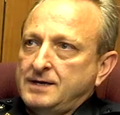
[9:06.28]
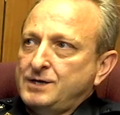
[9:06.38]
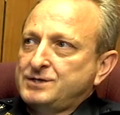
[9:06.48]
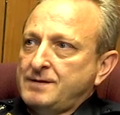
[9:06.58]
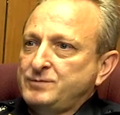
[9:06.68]

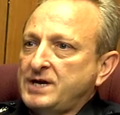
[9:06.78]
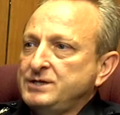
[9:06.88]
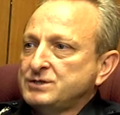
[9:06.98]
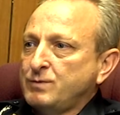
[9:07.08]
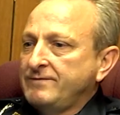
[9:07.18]
Some
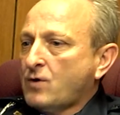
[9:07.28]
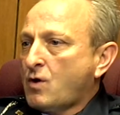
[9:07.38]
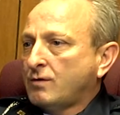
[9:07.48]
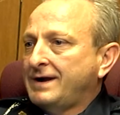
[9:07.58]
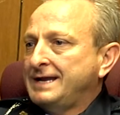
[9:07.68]
changes we've
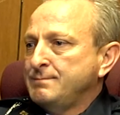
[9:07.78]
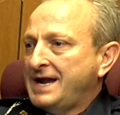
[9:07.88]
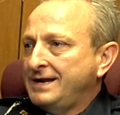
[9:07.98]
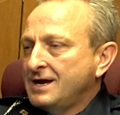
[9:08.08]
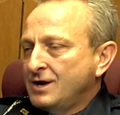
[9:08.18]
already
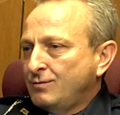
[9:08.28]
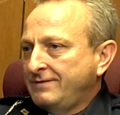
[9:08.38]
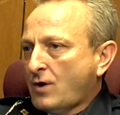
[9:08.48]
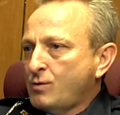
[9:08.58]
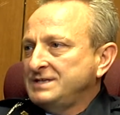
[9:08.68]
made.
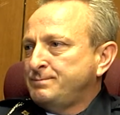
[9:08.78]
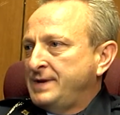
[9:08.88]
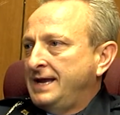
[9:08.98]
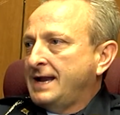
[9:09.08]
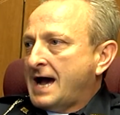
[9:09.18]
We've always
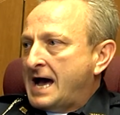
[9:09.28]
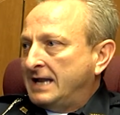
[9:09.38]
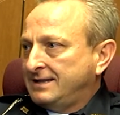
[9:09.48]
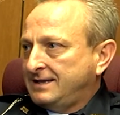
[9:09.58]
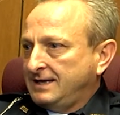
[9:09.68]
been
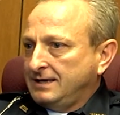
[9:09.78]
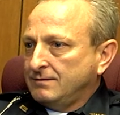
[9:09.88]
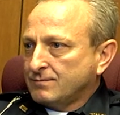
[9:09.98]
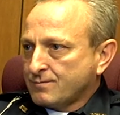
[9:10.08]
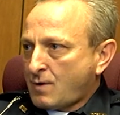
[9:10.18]
on the
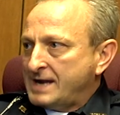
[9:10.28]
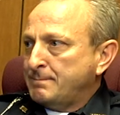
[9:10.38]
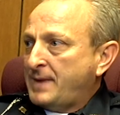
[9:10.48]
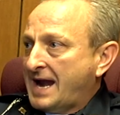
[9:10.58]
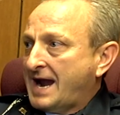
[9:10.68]
right
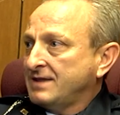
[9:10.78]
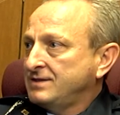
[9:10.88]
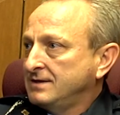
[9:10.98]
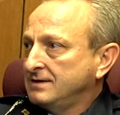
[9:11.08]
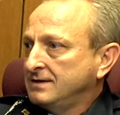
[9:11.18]
path
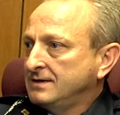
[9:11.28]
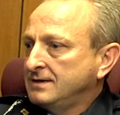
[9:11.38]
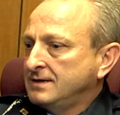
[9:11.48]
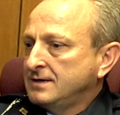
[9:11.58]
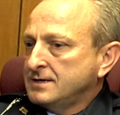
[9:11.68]

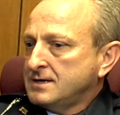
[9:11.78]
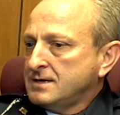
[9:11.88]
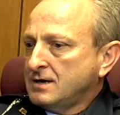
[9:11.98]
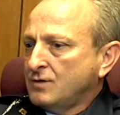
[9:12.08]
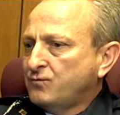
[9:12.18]

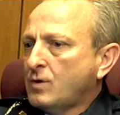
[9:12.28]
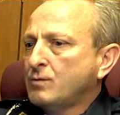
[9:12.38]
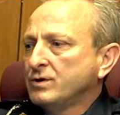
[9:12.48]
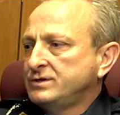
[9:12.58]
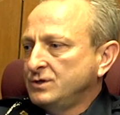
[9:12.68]
of what
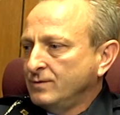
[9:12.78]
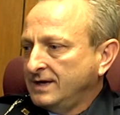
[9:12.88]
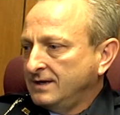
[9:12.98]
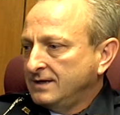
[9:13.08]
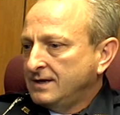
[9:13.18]
we're
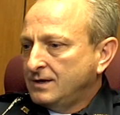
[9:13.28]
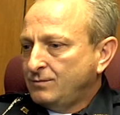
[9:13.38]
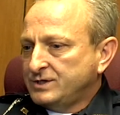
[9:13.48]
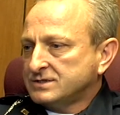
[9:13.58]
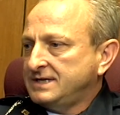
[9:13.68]
doing.
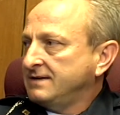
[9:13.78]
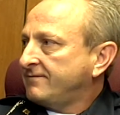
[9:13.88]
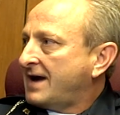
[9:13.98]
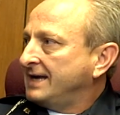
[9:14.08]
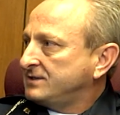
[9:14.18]
We just need to
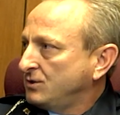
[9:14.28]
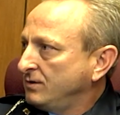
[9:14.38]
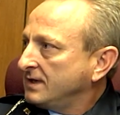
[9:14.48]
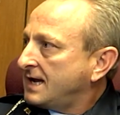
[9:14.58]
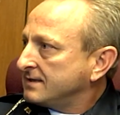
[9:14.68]
fine tune
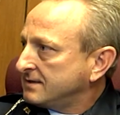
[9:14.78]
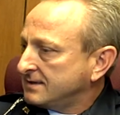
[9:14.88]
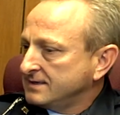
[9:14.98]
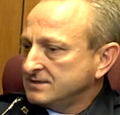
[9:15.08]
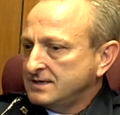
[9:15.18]
a lot of the
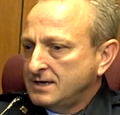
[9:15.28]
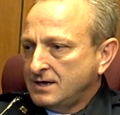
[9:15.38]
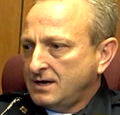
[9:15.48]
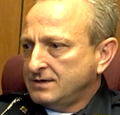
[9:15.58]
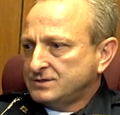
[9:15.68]
things.
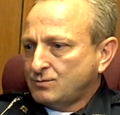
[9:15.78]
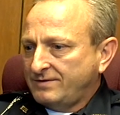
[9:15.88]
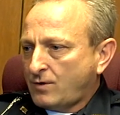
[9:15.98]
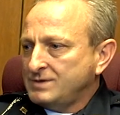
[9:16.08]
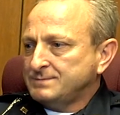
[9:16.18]
So
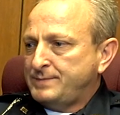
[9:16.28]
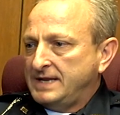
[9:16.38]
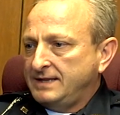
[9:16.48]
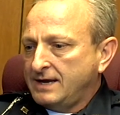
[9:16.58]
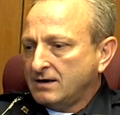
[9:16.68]
we've always
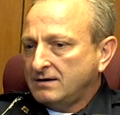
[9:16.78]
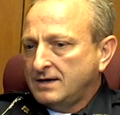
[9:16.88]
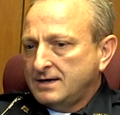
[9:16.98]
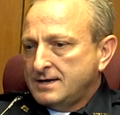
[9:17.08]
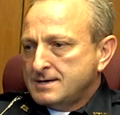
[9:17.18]
been there.
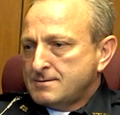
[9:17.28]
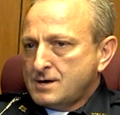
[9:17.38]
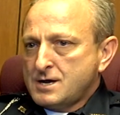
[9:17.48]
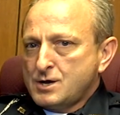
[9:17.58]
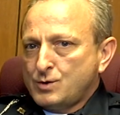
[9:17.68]

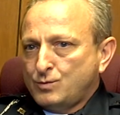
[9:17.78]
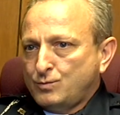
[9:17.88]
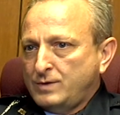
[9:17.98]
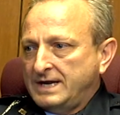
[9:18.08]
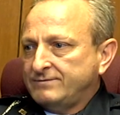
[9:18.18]

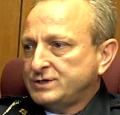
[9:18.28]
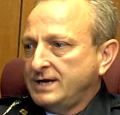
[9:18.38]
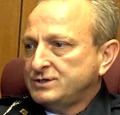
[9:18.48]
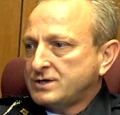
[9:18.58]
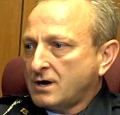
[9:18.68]
We have
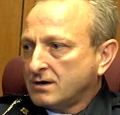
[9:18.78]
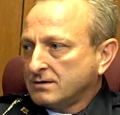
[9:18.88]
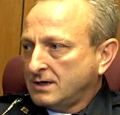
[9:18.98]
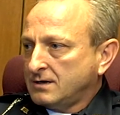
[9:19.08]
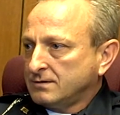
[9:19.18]
changed
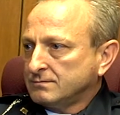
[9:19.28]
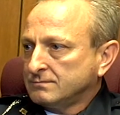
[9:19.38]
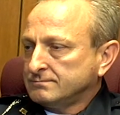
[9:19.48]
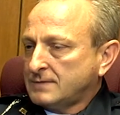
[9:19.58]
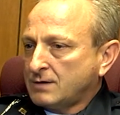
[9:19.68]
our
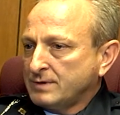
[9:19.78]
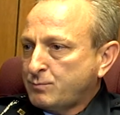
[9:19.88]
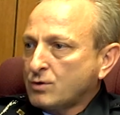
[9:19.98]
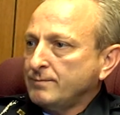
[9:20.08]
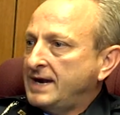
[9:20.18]

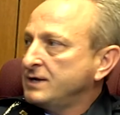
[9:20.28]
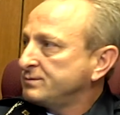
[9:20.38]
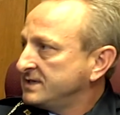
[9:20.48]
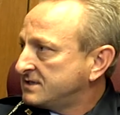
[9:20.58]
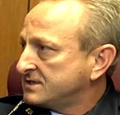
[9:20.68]
report
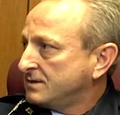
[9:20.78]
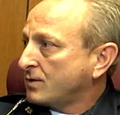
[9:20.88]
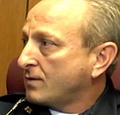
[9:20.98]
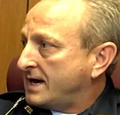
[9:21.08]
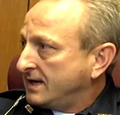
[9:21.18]
management system
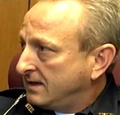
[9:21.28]
already.